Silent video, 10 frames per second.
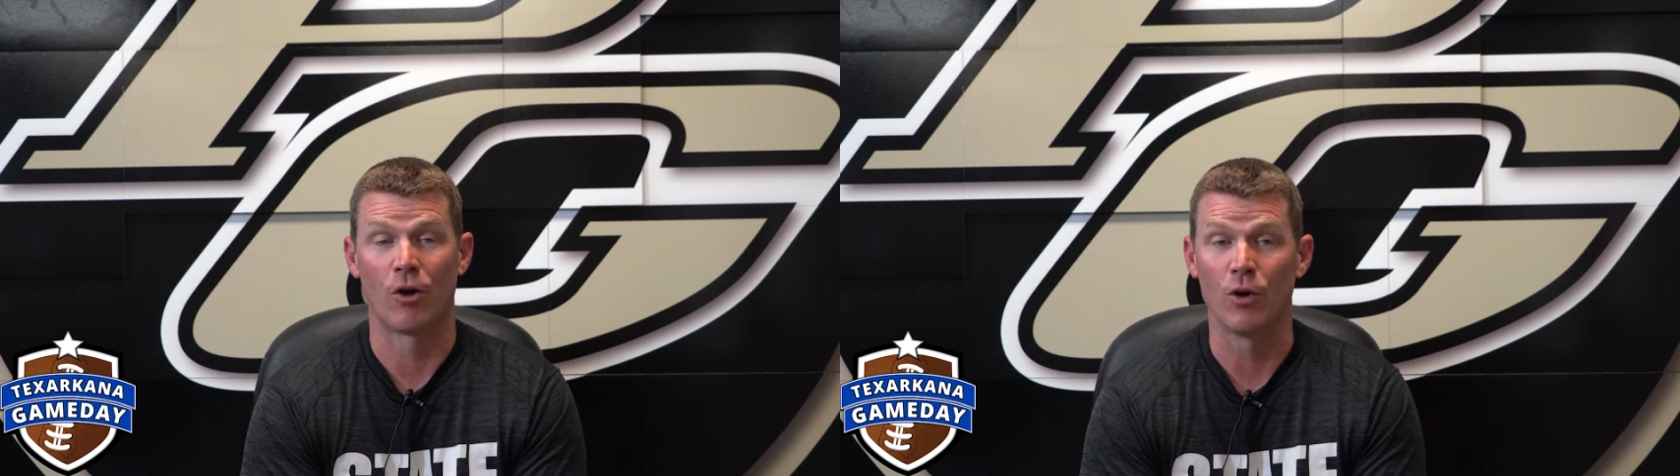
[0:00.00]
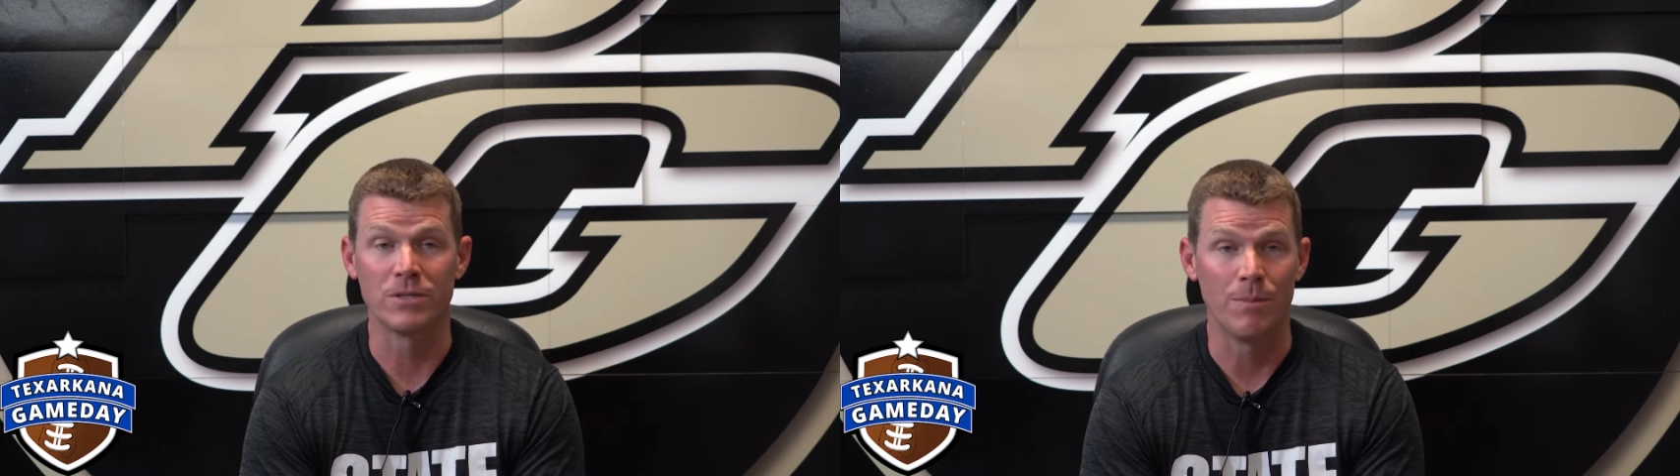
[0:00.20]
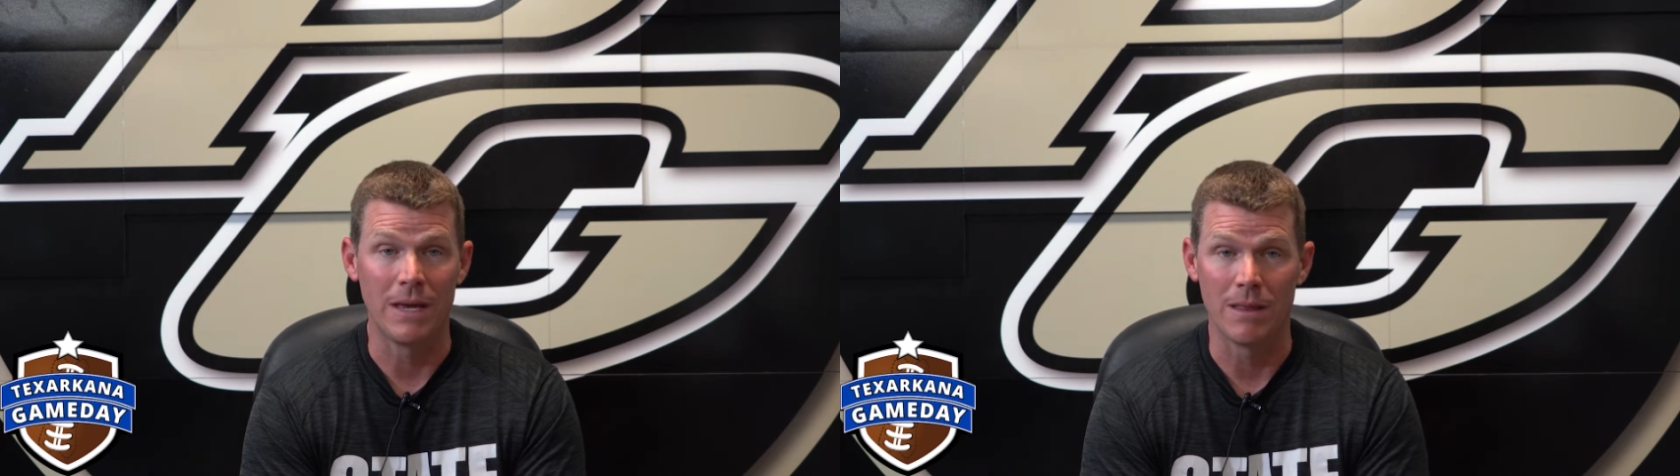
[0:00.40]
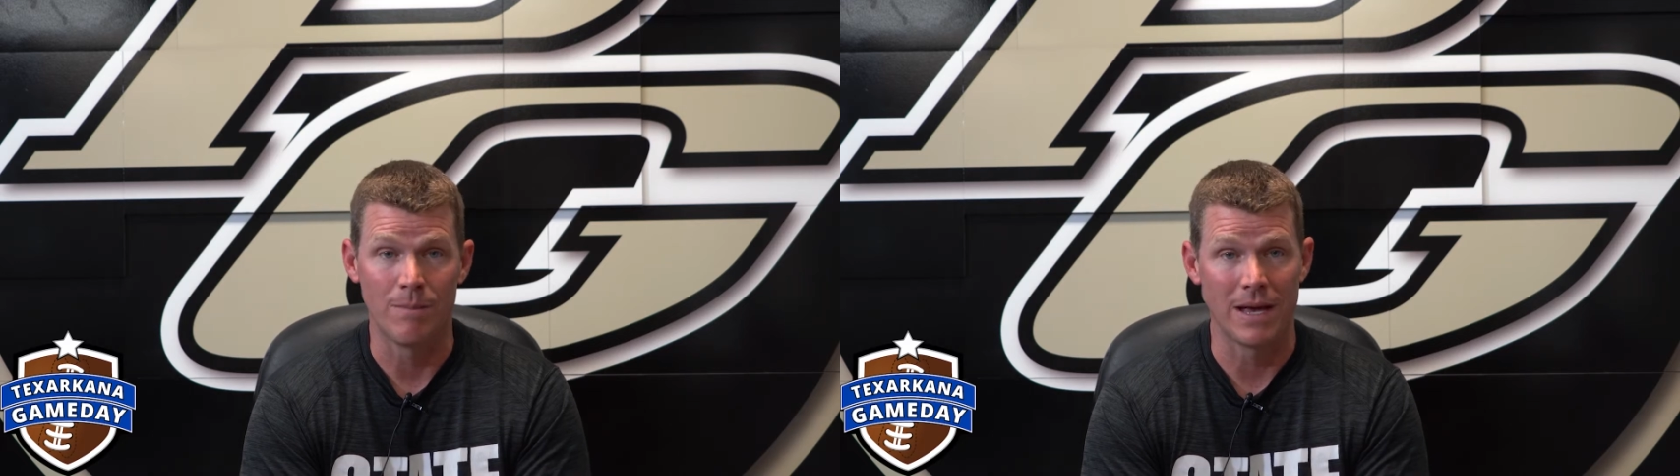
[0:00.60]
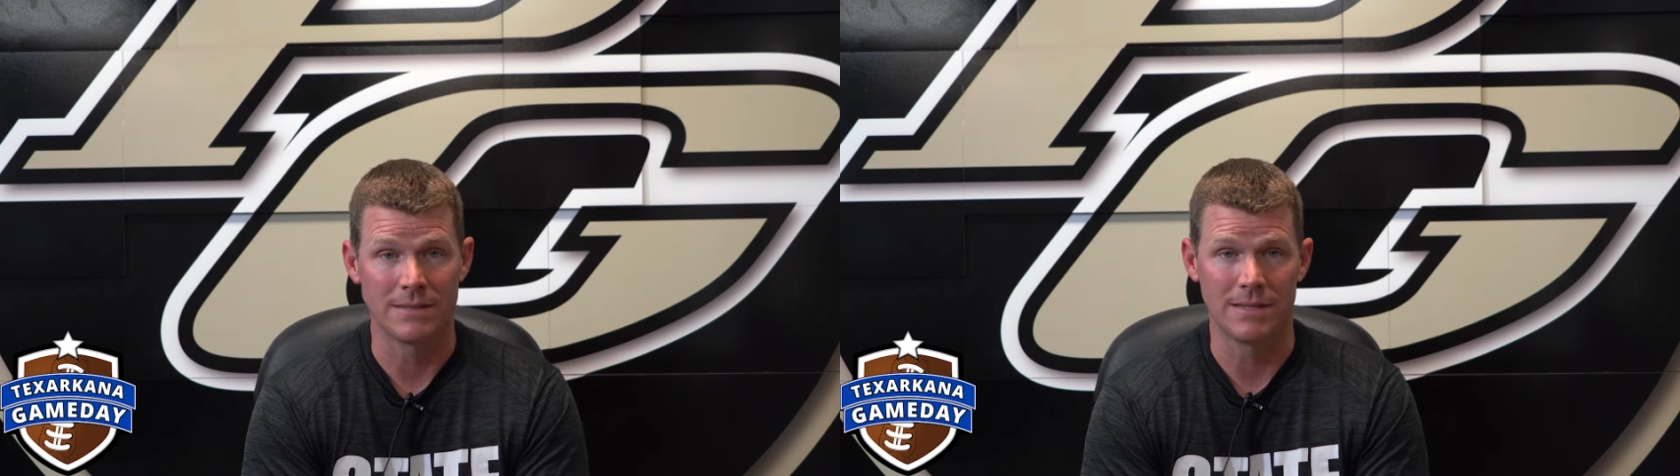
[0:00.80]
goal is to be the
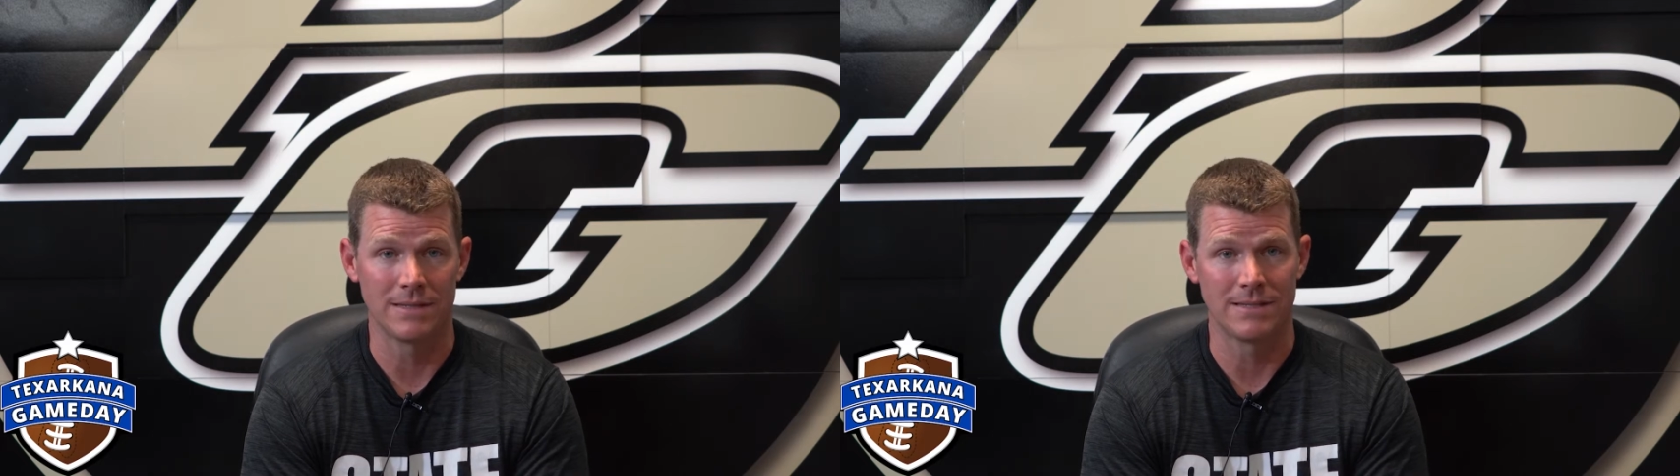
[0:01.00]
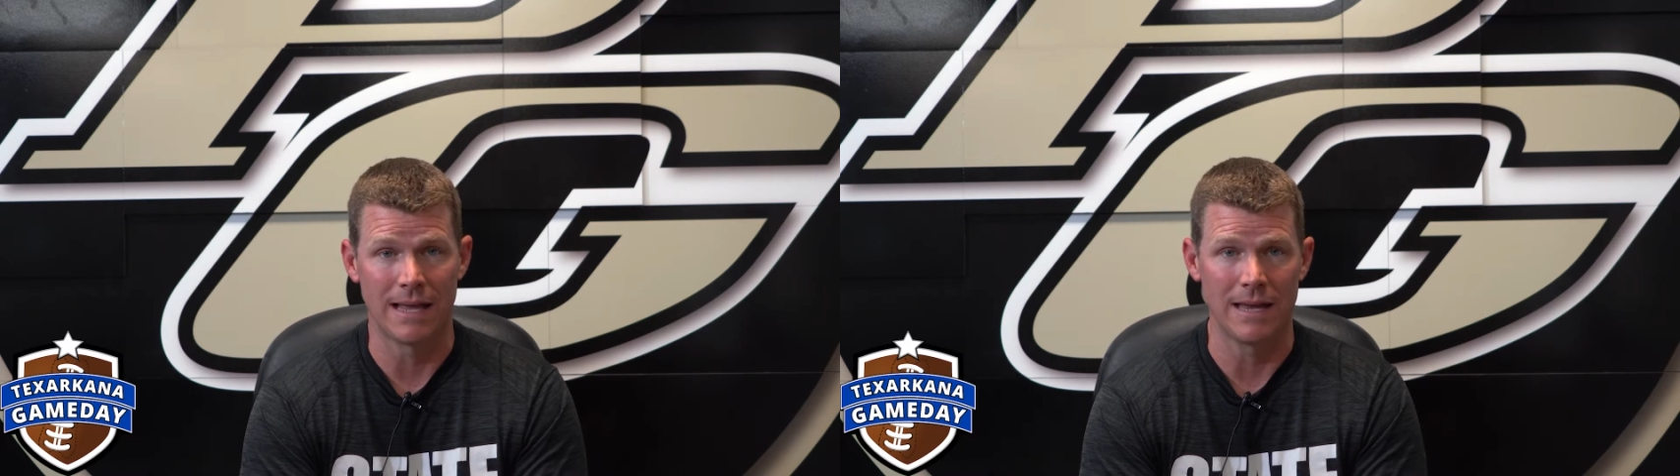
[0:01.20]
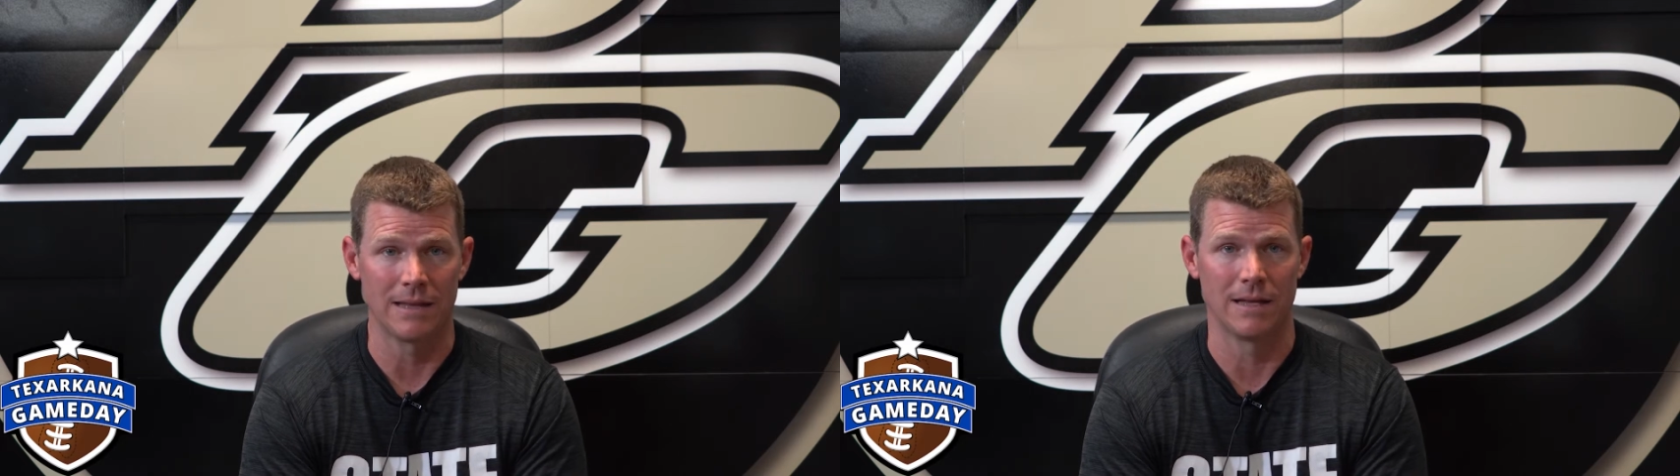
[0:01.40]
best in state.